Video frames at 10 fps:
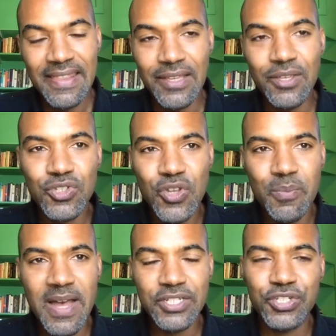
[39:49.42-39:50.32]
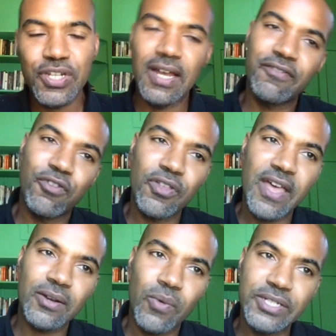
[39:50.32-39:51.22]
Thank you so much uh, for
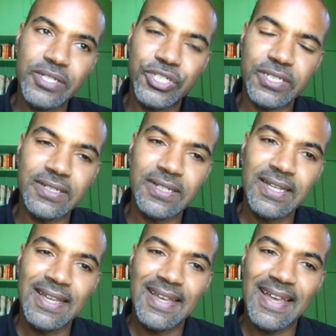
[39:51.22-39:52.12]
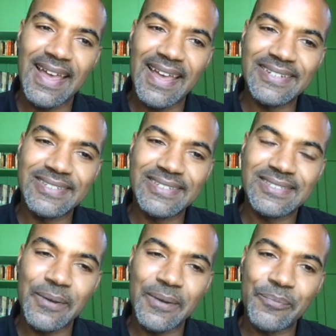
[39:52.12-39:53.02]
that question. And
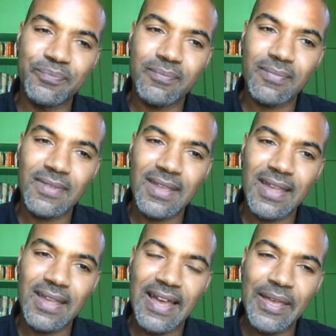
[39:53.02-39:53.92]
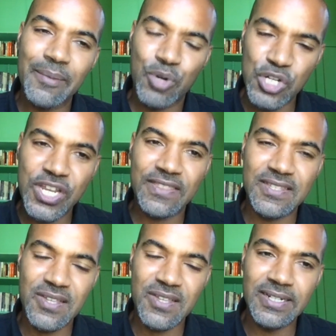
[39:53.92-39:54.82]
um, I appreciate
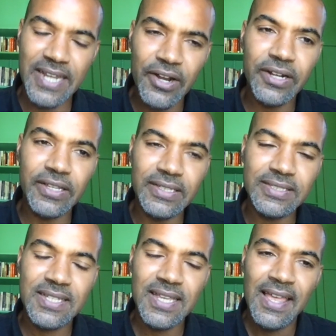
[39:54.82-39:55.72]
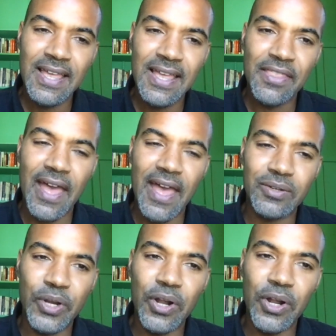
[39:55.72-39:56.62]
the solidarities
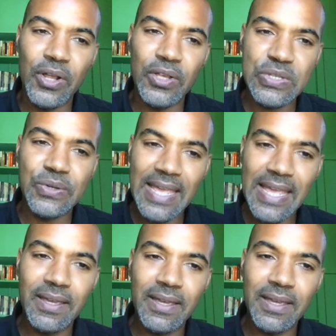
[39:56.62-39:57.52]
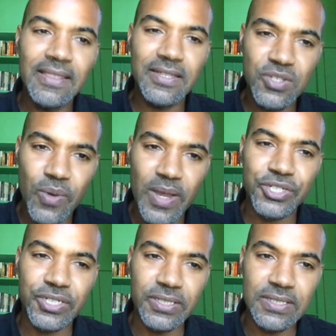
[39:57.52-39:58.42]
that we're also naming in these
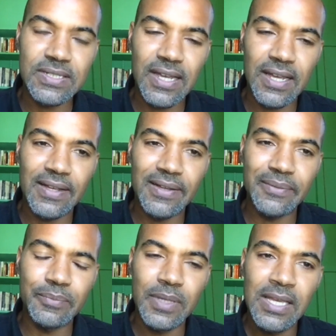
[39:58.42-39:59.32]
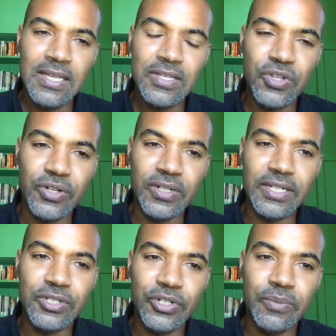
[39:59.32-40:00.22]
questions, um,
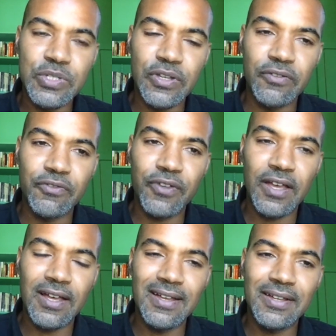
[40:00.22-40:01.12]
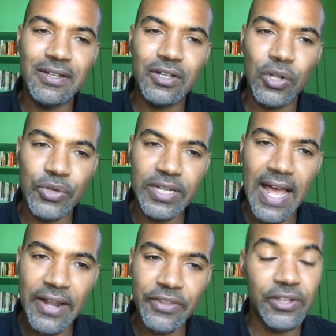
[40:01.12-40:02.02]
certainly in terms of uh, colonial,
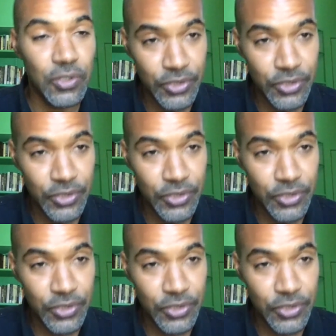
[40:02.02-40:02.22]
the